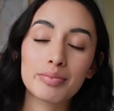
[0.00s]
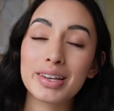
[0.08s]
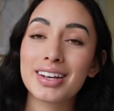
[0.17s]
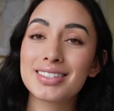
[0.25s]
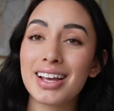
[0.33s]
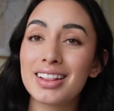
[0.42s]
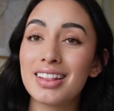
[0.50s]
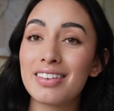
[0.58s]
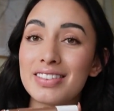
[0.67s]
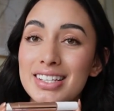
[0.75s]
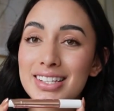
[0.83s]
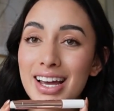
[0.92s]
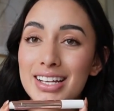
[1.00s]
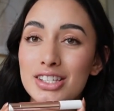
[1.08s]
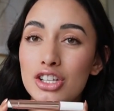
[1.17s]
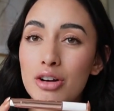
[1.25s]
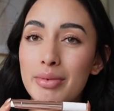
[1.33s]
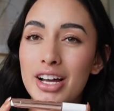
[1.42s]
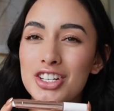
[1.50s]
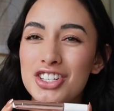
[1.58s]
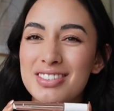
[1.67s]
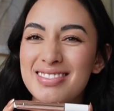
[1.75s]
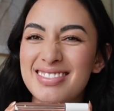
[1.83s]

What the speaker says: because I love these guys so much.